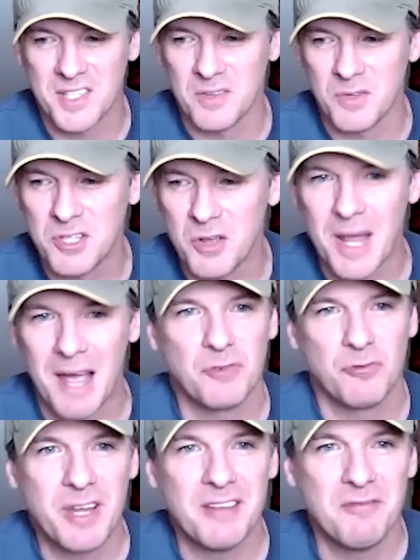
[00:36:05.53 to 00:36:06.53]
You don't have to
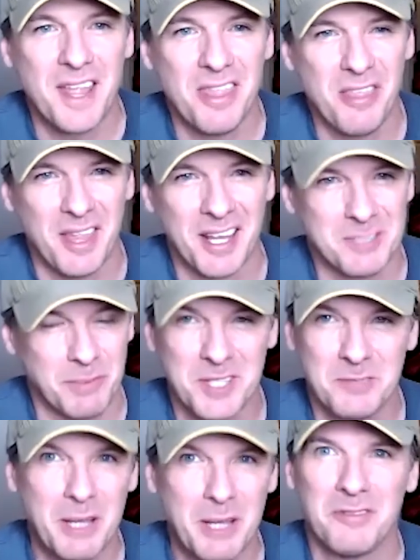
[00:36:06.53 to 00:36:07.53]
reinvent things because
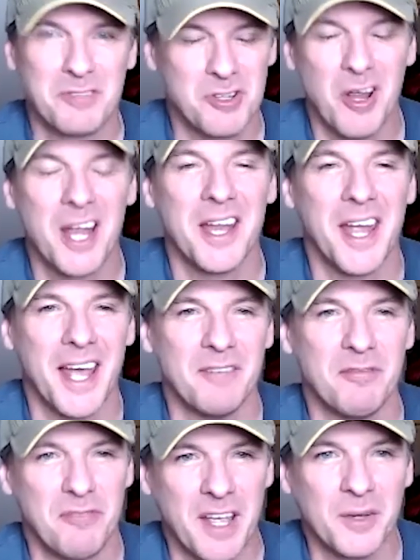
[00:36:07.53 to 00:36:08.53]
people have tried it
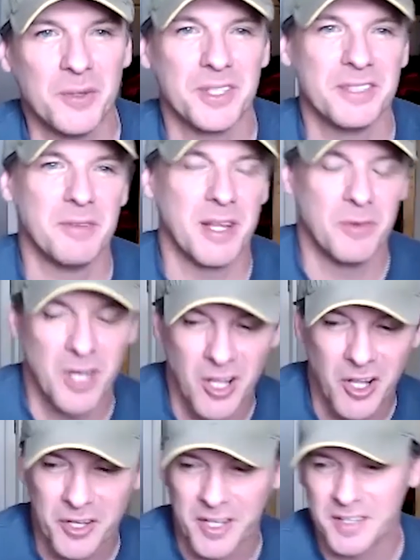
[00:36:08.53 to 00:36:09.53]
and failed and
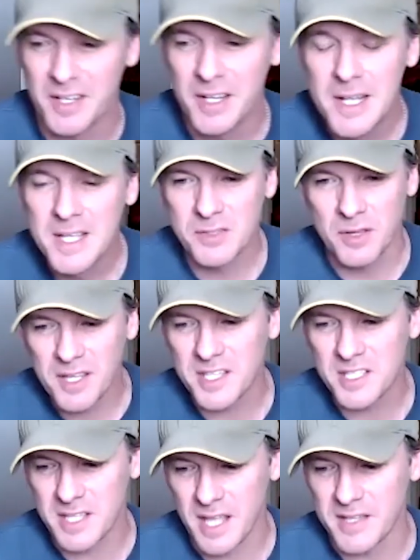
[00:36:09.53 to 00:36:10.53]
learned. And so I think
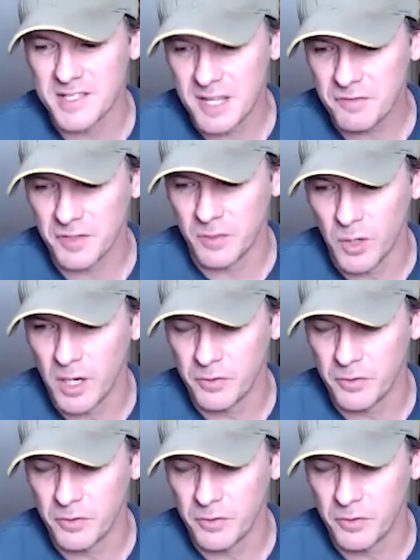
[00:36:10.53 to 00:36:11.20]
it's definitely worth.